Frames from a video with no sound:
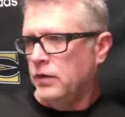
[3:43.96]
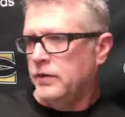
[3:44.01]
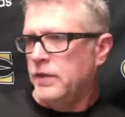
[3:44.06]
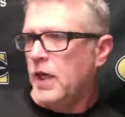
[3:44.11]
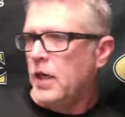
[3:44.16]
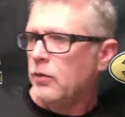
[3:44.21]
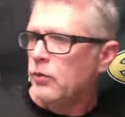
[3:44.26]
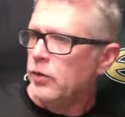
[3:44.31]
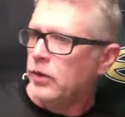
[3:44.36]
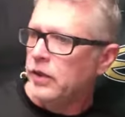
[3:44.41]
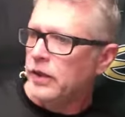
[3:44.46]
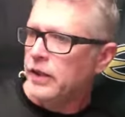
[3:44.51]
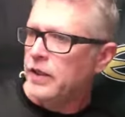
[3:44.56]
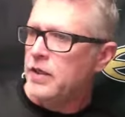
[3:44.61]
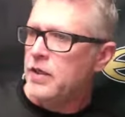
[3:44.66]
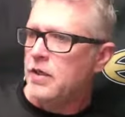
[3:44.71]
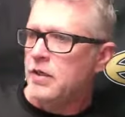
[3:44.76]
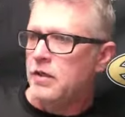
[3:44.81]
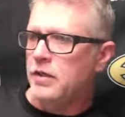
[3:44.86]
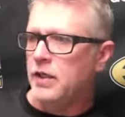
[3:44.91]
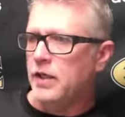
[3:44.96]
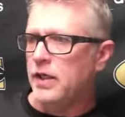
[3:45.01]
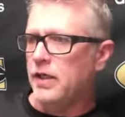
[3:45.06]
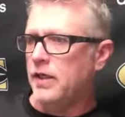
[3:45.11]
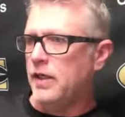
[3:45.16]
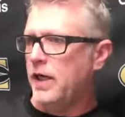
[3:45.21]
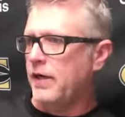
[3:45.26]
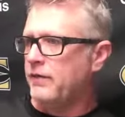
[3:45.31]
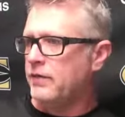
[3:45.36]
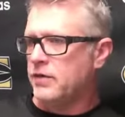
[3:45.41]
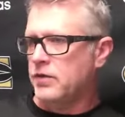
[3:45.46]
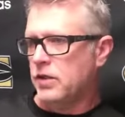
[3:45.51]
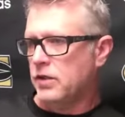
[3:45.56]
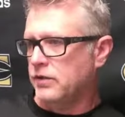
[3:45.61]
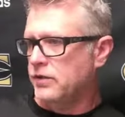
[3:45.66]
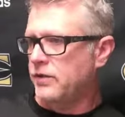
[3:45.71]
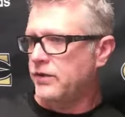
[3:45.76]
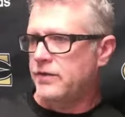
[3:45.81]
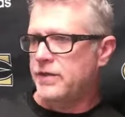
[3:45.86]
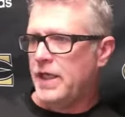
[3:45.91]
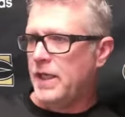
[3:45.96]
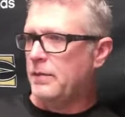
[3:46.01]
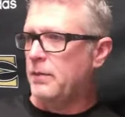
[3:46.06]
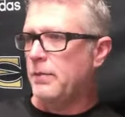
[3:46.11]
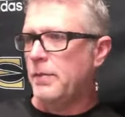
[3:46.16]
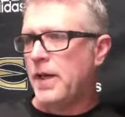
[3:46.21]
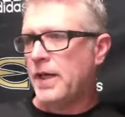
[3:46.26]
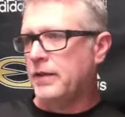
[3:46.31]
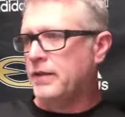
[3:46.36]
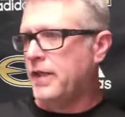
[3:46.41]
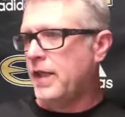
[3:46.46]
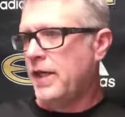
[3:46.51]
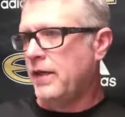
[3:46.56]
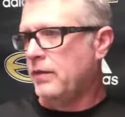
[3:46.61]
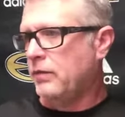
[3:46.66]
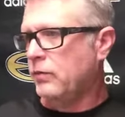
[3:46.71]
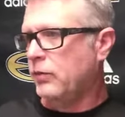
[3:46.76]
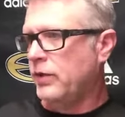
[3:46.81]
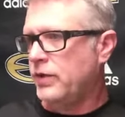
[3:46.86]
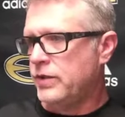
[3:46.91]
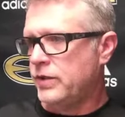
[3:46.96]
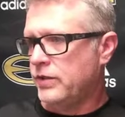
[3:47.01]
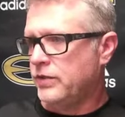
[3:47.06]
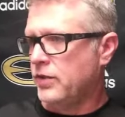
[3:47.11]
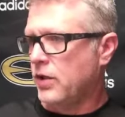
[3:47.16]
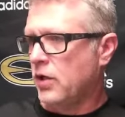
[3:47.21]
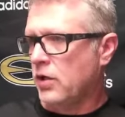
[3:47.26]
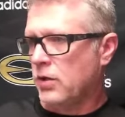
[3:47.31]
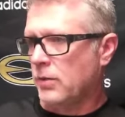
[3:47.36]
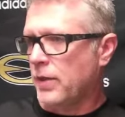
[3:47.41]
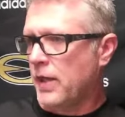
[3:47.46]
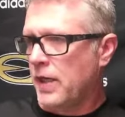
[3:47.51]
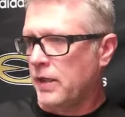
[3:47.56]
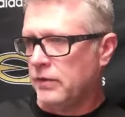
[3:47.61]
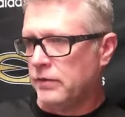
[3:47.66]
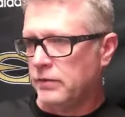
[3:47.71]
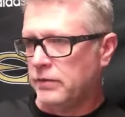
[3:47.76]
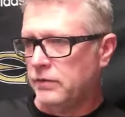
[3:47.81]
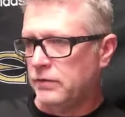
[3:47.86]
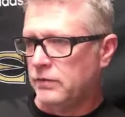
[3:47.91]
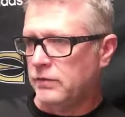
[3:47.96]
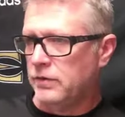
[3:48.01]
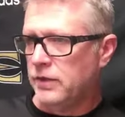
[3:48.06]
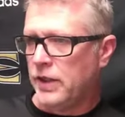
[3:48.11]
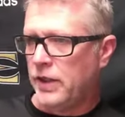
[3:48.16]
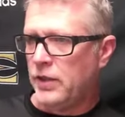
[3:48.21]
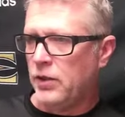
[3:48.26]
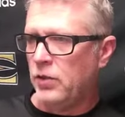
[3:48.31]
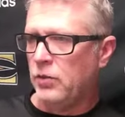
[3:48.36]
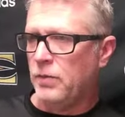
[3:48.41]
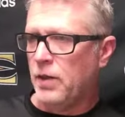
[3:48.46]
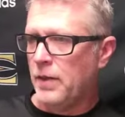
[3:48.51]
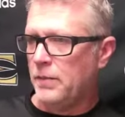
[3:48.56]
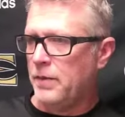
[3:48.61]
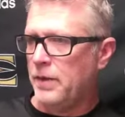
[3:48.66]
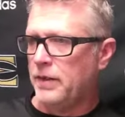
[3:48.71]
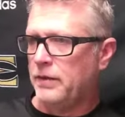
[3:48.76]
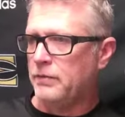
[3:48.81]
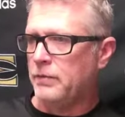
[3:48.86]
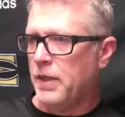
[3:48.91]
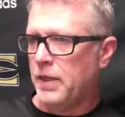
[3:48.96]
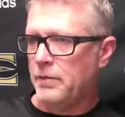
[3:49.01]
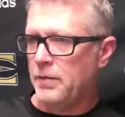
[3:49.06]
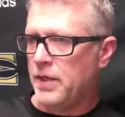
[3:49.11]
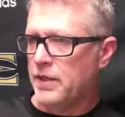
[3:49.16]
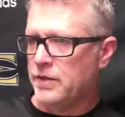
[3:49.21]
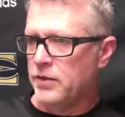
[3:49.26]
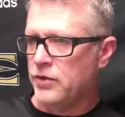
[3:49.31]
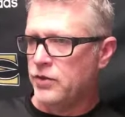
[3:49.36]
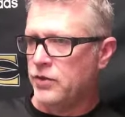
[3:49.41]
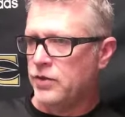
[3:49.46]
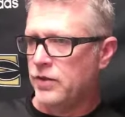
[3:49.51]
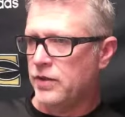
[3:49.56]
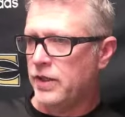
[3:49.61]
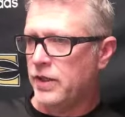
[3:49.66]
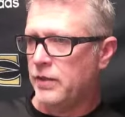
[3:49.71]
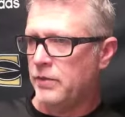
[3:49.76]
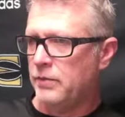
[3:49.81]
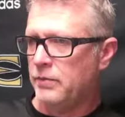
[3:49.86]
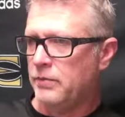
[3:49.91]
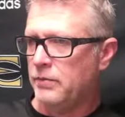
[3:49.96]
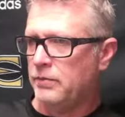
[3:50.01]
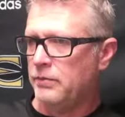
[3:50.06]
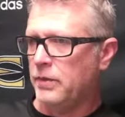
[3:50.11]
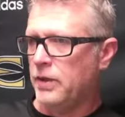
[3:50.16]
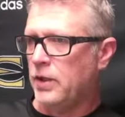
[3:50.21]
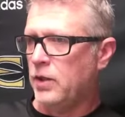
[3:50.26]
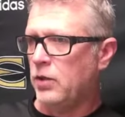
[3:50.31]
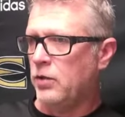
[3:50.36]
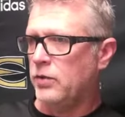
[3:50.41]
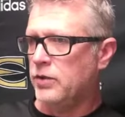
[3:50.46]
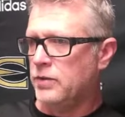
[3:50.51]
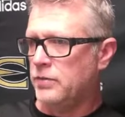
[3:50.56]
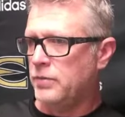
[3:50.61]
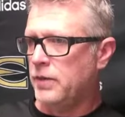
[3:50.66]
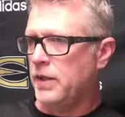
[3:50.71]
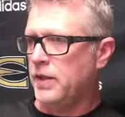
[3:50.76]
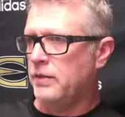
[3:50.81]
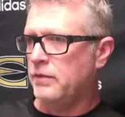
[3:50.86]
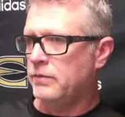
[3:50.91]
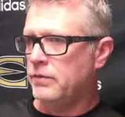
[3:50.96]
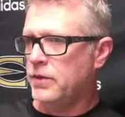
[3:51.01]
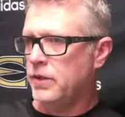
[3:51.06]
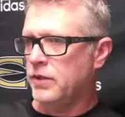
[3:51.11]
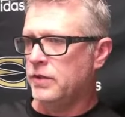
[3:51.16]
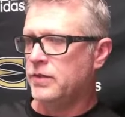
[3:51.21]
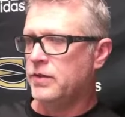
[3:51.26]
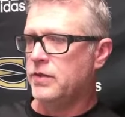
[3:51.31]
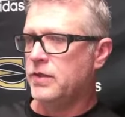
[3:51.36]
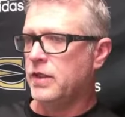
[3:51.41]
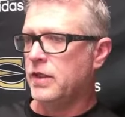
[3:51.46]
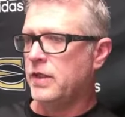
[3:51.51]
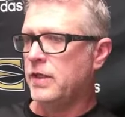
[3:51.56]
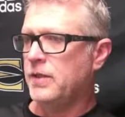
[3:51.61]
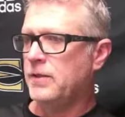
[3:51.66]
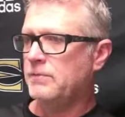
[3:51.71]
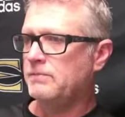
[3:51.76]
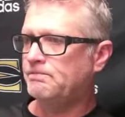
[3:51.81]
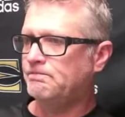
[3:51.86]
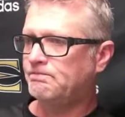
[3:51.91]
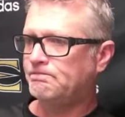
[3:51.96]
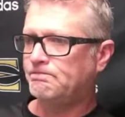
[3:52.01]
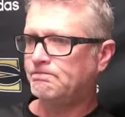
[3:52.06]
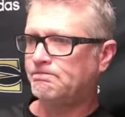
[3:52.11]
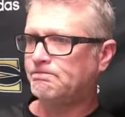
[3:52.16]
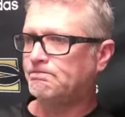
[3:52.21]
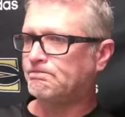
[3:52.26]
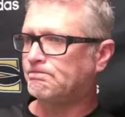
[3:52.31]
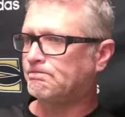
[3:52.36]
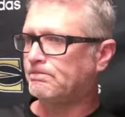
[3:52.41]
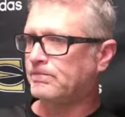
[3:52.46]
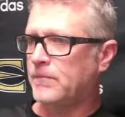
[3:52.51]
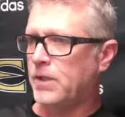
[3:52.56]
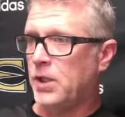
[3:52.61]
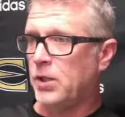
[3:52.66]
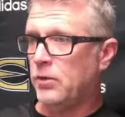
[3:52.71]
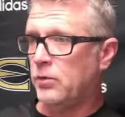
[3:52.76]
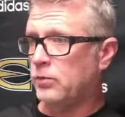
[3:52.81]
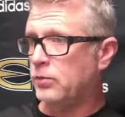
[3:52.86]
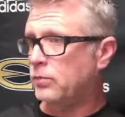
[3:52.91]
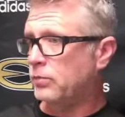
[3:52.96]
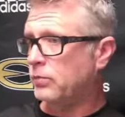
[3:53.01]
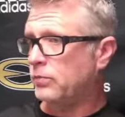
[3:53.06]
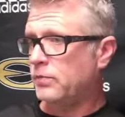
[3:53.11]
Not really. I haven't talked to the team about that. We just talk about, you know, my message to them, you know, has been just, you know,